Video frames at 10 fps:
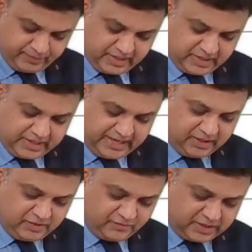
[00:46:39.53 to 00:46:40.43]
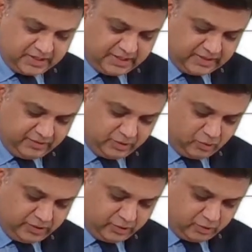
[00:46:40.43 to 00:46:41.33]
the kind of working that we do
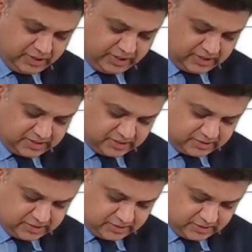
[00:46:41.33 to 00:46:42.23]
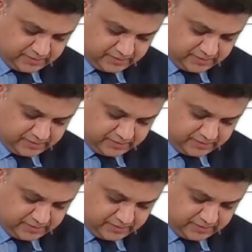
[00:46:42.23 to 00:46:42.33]
in routine is this: